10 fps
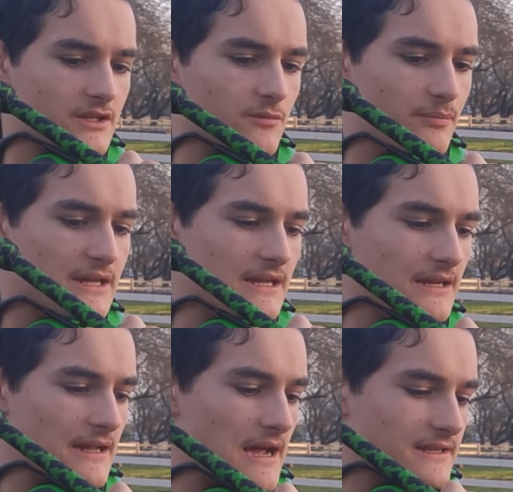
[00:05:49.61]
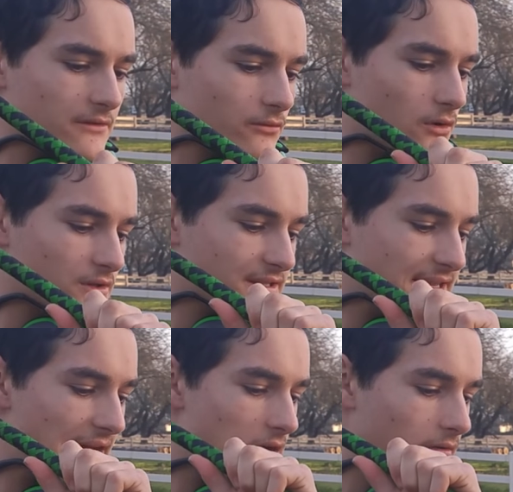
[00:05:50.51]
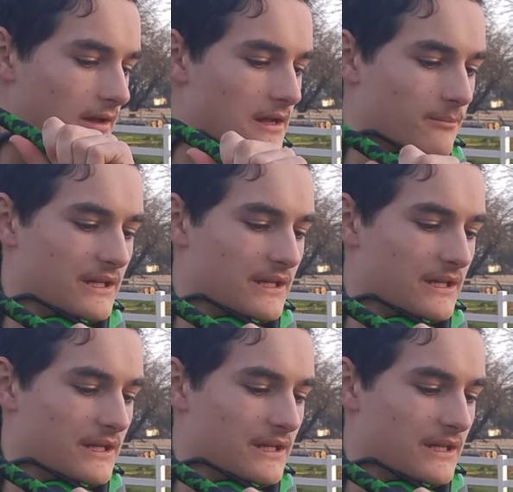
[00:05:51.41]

speed as it rolls down,